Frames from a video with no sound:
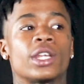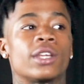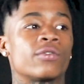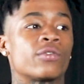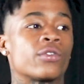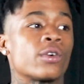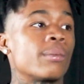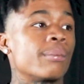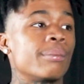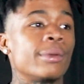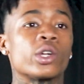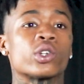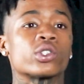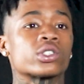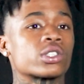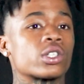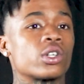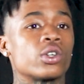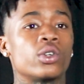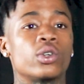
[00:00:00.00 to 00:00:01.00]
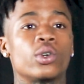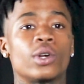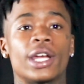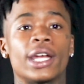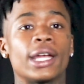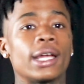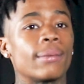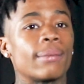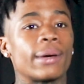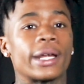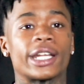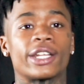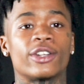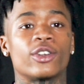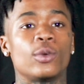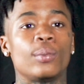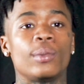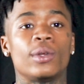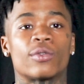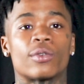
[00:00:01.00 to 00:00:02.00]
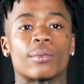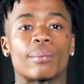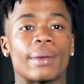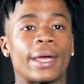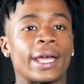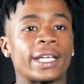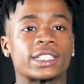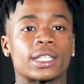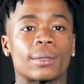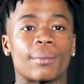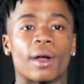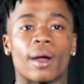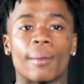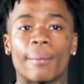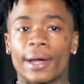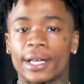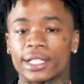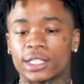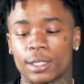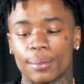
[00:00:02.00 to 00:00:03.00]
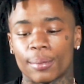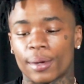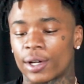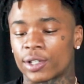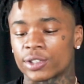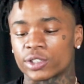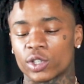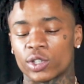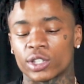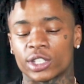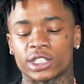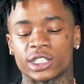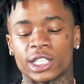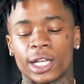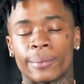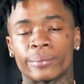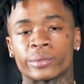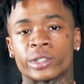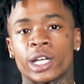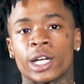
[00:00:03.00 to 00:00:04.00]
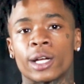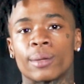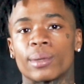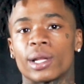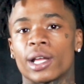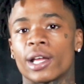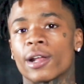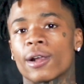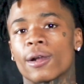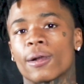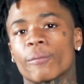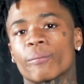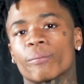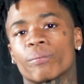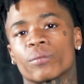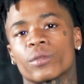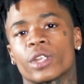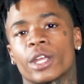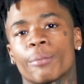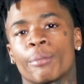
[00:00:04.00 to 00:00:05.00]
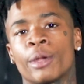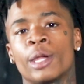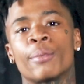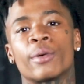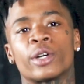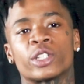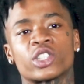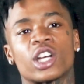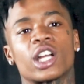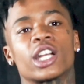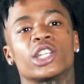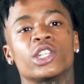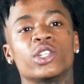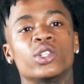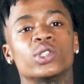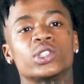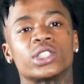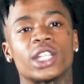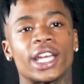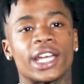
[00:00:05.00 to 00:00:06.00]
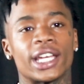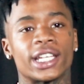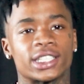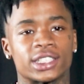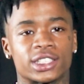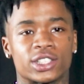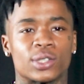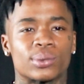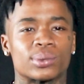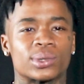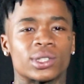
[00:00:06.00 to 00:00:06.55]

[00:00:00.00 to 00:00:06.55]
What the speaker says: from middle school, everybody knew me from basketball. So at the same time, like, people try to use that. See what I'm